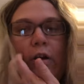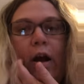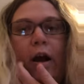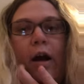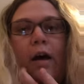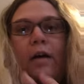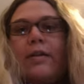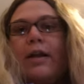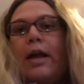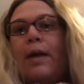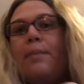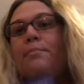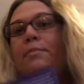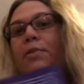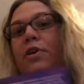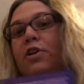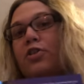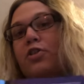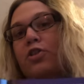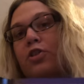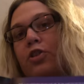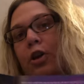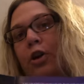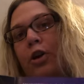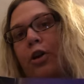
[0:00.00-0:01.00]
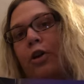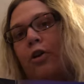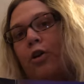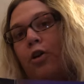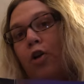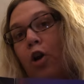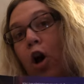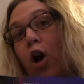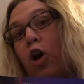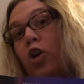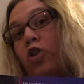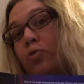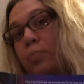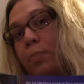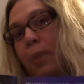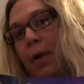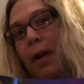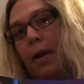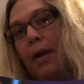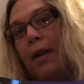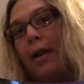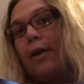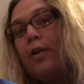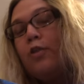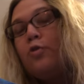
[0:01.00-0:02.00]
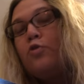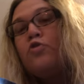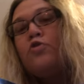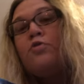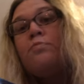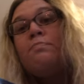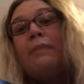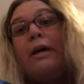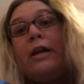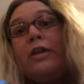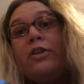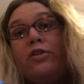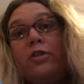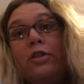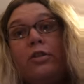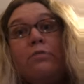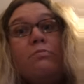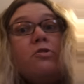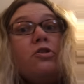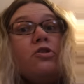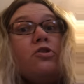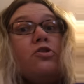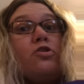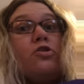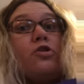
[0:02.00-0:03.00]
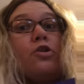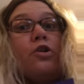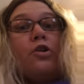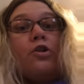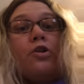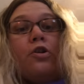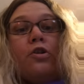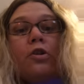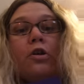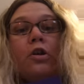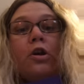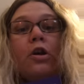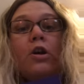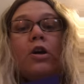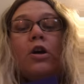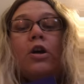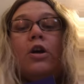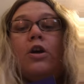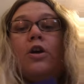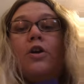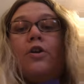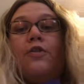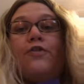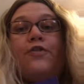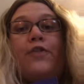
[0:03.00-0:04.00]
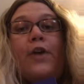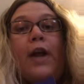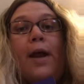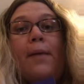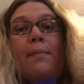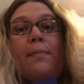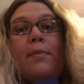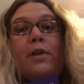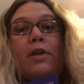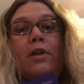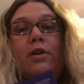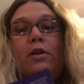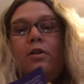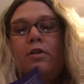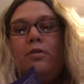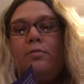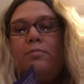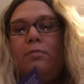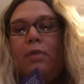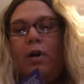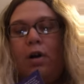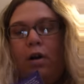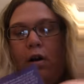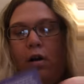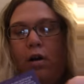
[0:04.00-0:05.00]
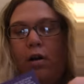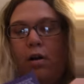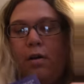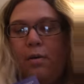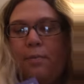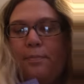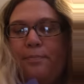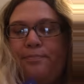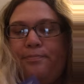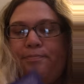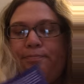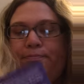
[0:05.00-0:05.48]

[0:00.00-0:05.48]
how they miss her her husband especially misses her family mom